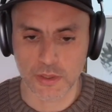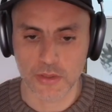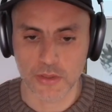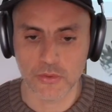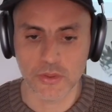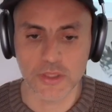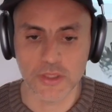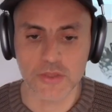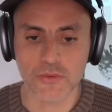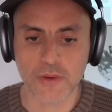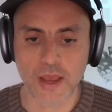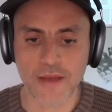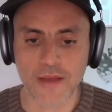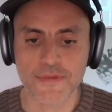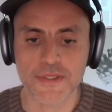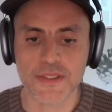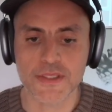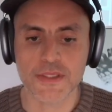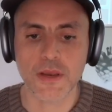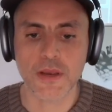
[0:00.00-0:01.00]
You need to have
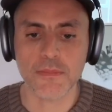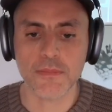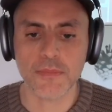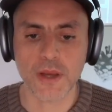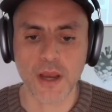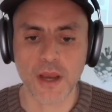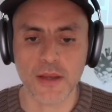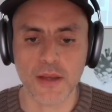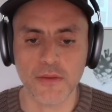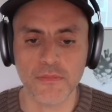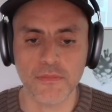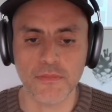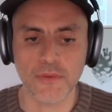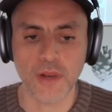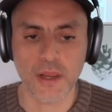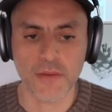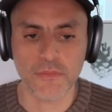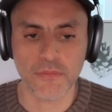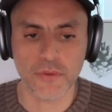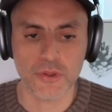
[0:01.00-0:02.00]
some kind of
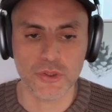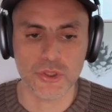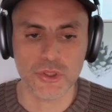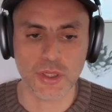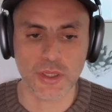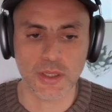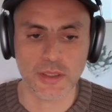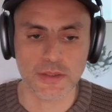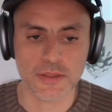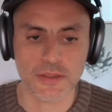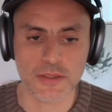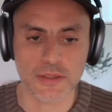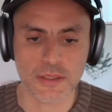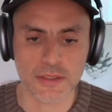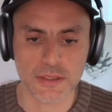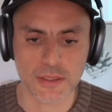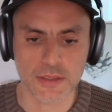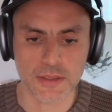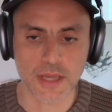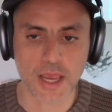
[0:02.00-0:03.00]
leverage against
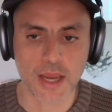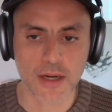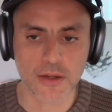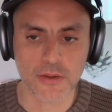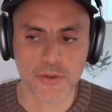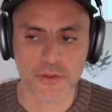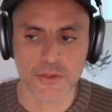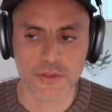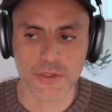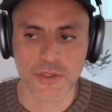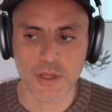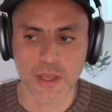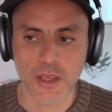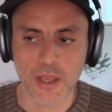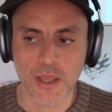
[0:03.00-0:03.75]
these attackers.